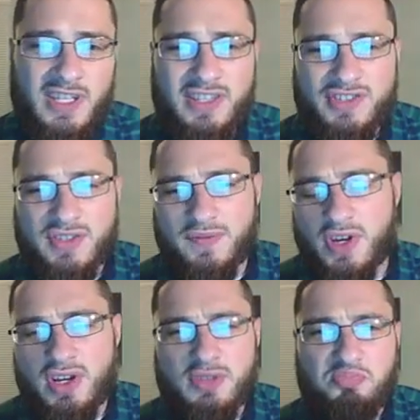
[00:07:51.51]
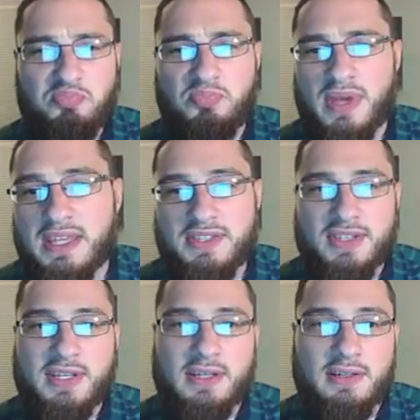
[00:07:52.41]
This is a very
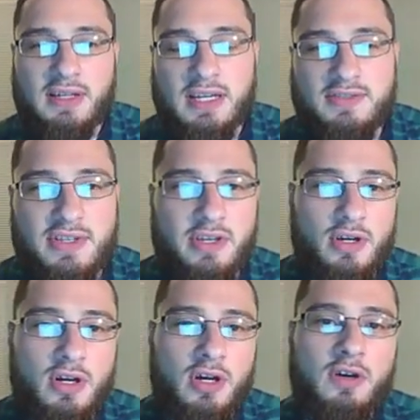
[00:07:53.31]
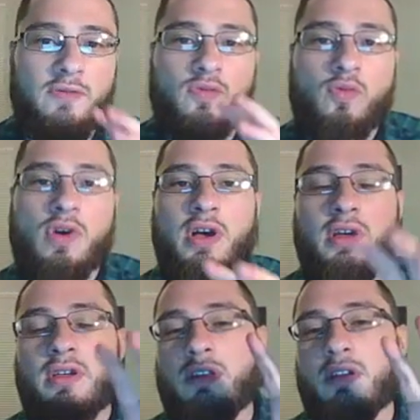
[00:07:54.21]
basic idea of
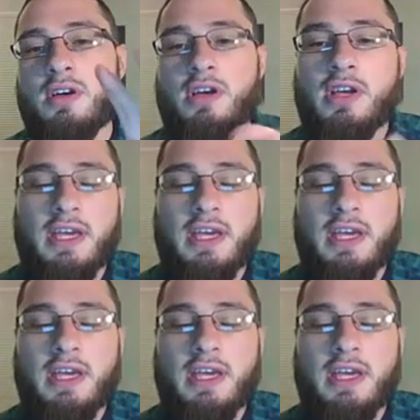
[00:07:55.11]
what uh,